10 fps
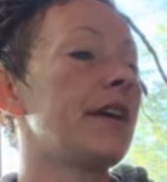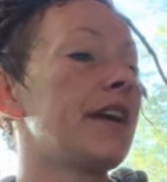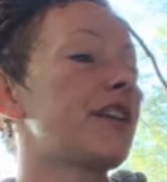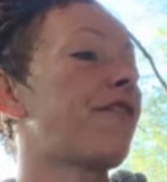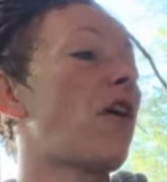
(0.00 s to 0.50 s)

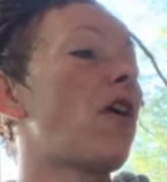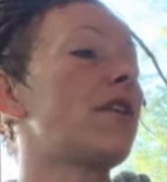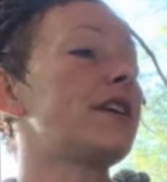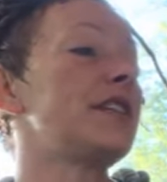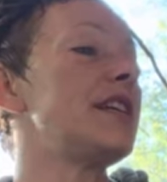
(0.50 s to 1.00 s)
Its
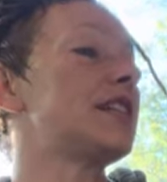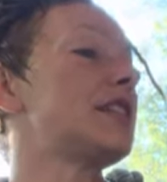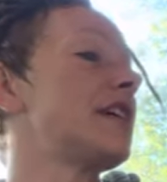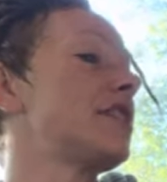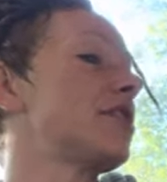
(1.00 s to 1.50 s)
fall is the
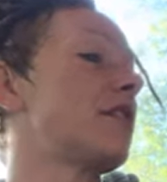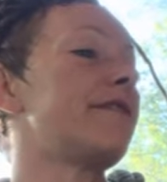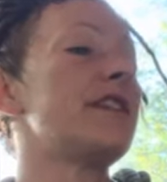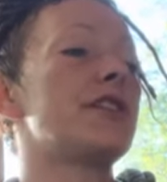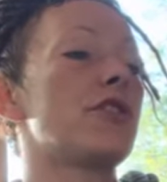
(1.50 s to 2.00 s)
extinction
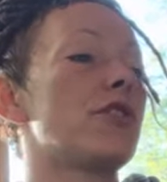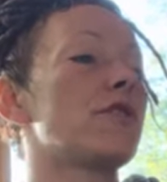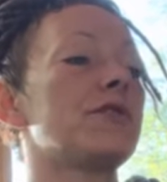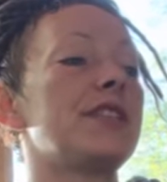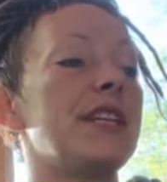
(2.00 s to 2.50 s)
of an
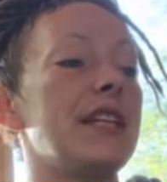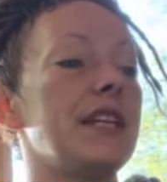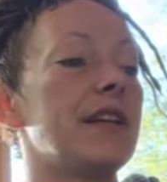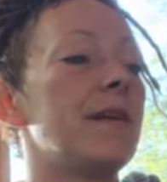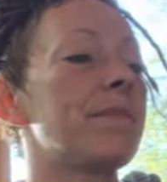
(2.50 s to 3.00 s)
eternal
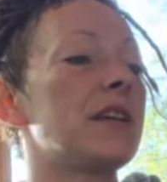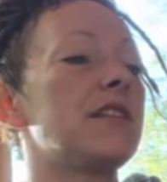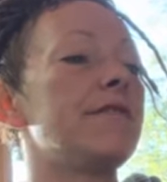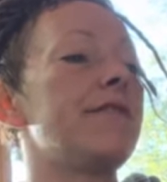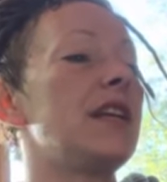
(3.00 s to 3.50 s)
seed, a
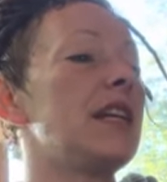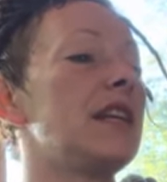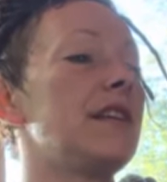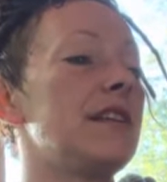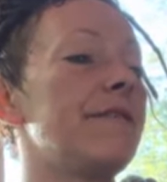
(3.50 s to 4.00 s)
divinity,
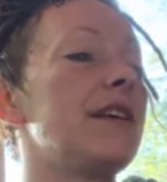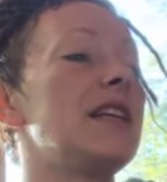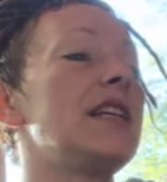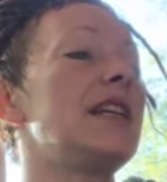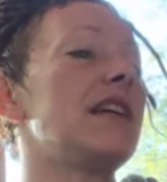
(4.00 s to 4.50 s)

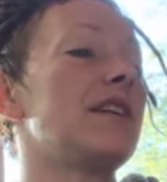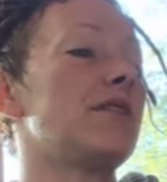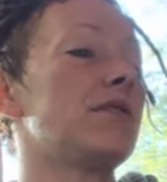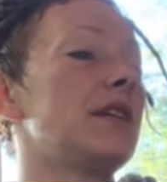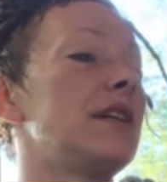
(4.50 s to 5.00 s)
divinity
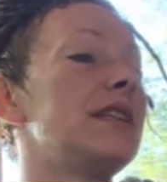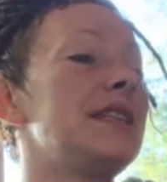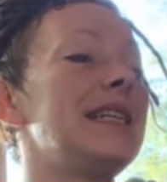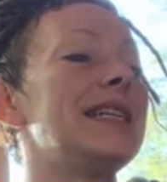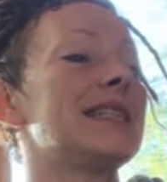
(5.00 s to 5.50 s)
killed,
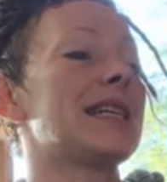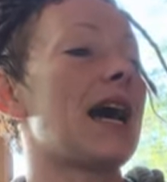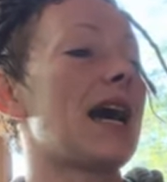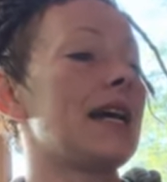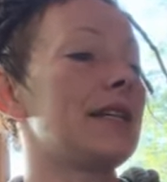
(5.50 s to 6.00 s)

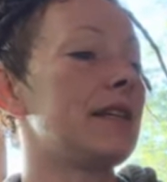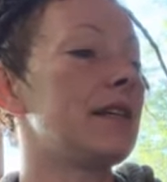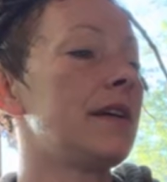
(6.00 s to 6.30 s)
deicide.